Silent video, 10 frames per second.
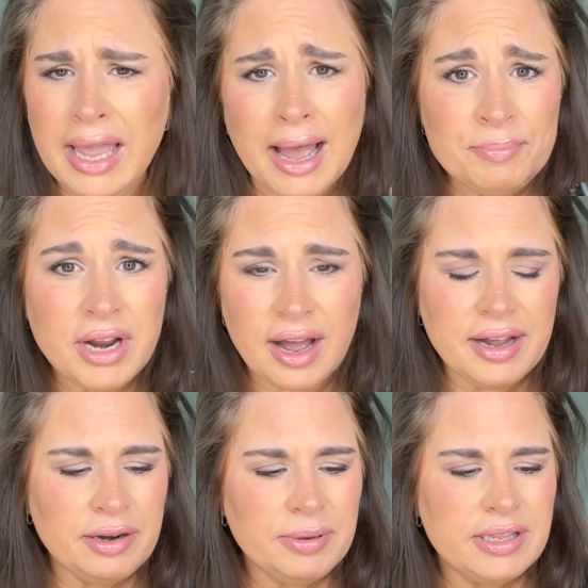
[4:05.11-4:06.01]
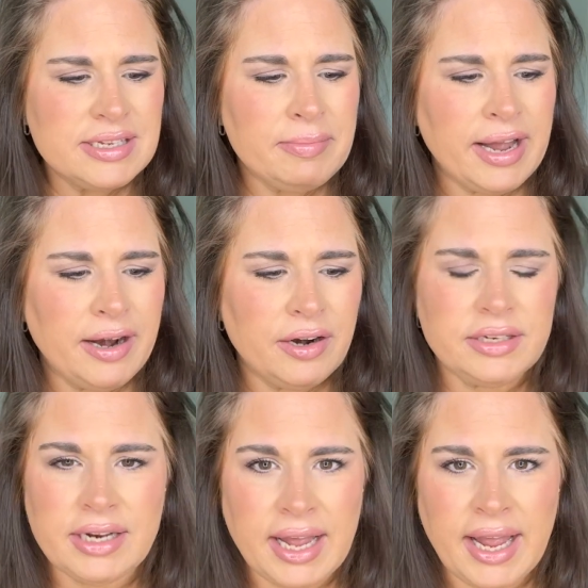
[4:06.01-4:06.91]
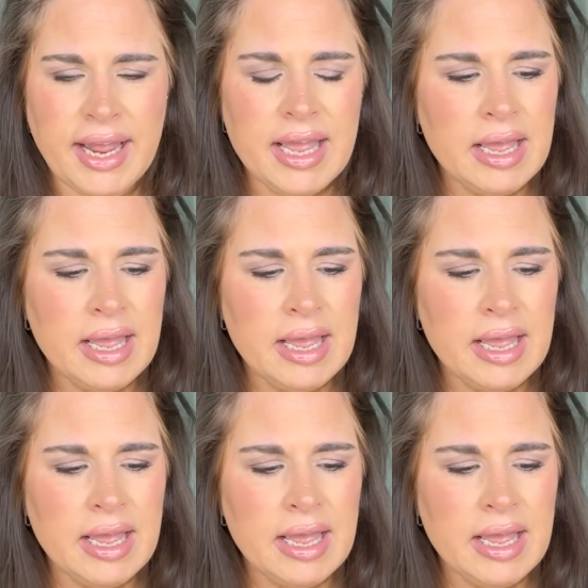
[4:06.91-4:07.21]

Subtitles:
I'm not gonna put this in my hair today,